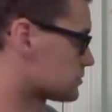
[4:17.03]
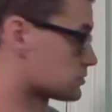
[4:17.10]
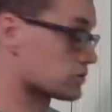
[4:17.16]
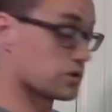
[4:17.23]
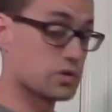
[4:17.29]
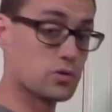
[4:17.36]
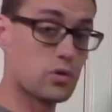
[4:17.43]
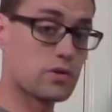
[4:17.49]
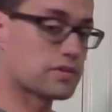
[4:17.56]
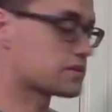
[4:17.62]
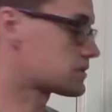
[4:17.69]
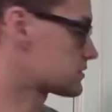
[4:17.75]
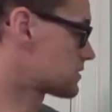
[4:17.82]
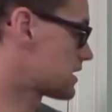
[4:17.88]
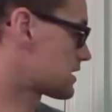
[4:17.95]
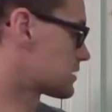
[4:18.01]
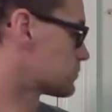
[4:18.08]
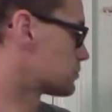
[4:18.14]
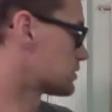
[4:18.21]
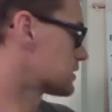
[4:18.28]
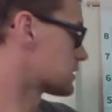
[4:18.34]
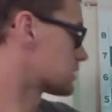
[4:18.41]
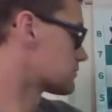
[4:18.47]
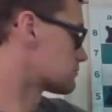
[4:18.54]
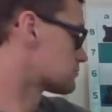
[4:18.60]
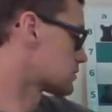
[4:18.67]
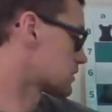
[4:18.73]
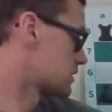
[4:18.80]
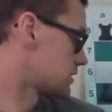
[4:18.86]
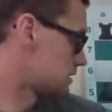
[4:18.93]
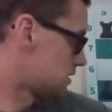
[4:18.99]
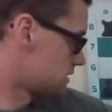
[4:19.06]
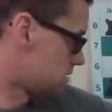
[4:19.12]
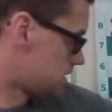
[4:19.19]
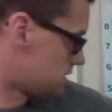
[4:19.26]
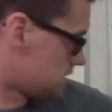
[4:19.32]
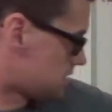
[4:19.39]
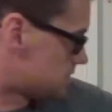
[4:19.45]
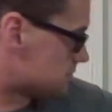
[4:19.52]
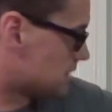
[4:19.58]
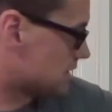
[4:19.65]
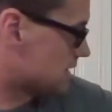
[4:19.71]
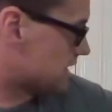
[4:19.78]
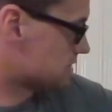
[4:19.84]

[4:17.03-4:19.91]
ignore this threat and play rook, my last